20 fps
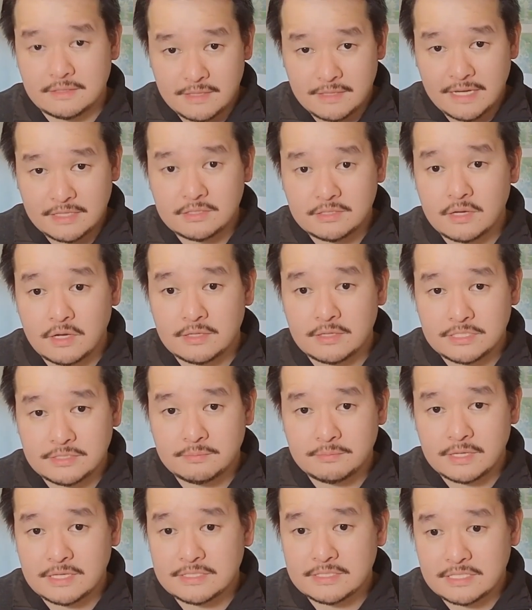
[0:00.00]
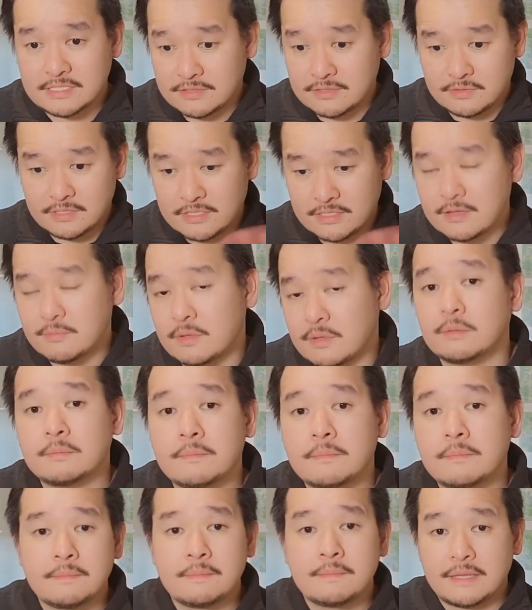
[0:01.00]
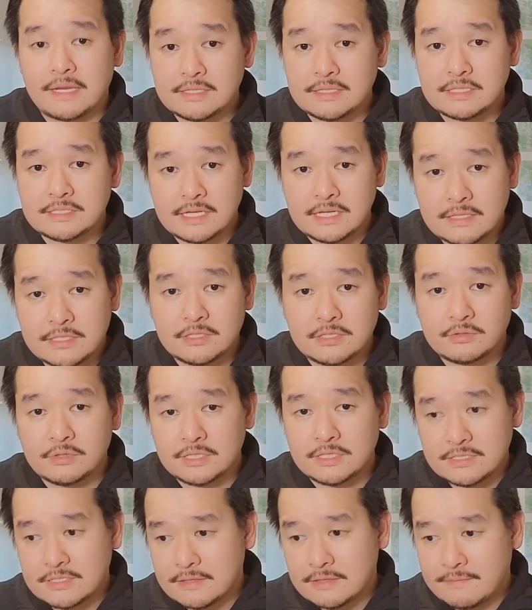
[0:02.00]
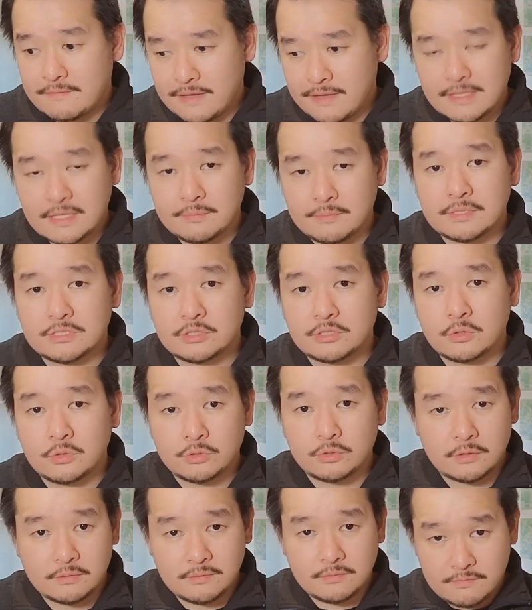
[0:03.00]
As long as the pricing is reasonable and does not decrease, it can be sold.